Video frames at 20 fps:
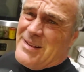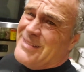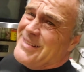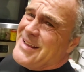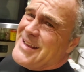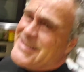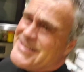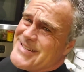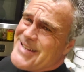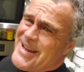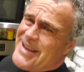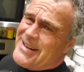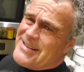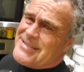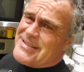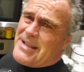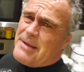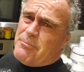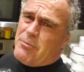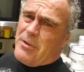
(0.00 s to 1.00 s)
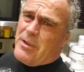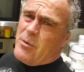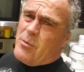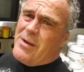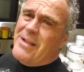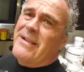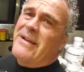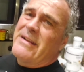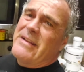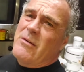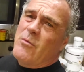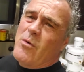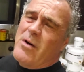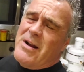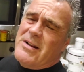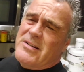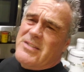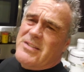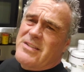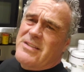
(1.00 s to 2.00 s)
Last night I slept really well. I didn't
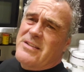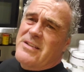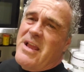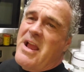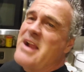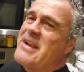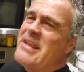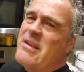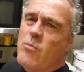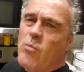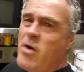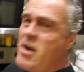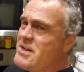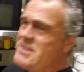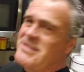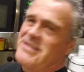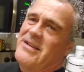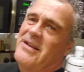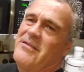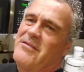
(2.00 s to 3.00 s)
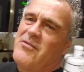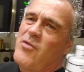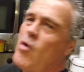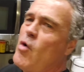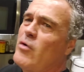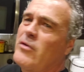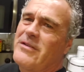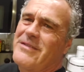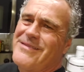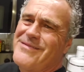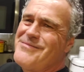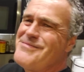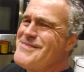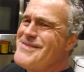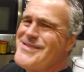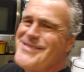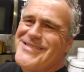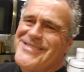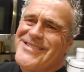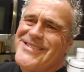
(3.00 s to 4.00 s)
watch. I didn't watch the whole
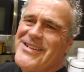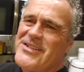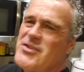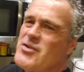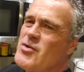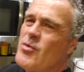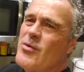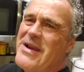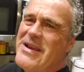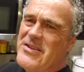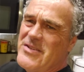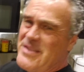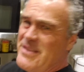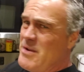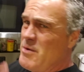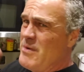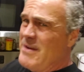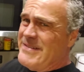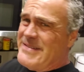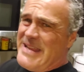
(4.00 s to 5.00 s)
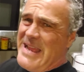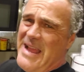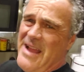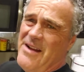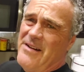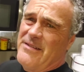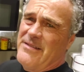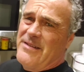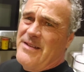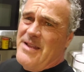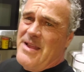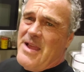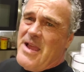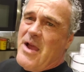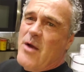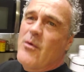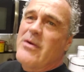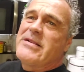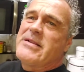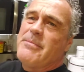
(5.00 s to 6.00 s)
situation that went down.
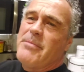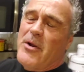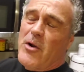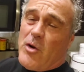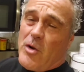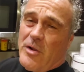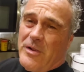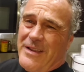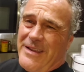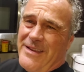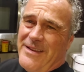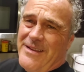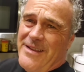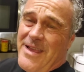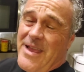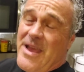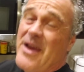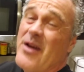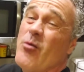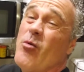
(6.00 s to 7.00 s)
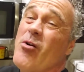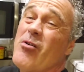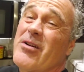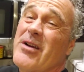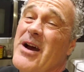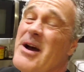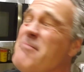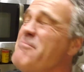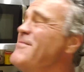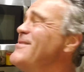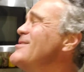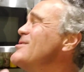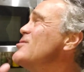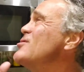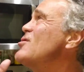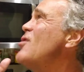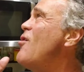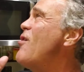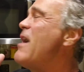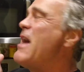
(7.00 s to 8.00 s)
I went to bed early. I woke up
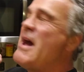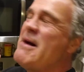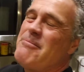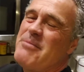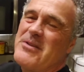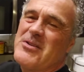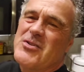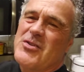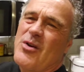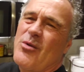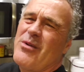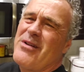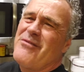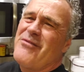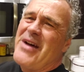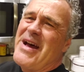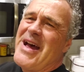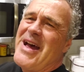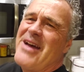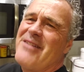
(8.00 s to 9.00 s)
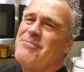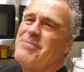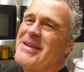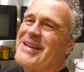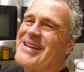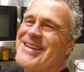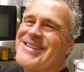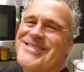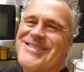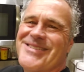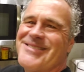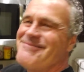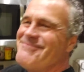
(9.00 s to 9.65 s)
so happy, so revived because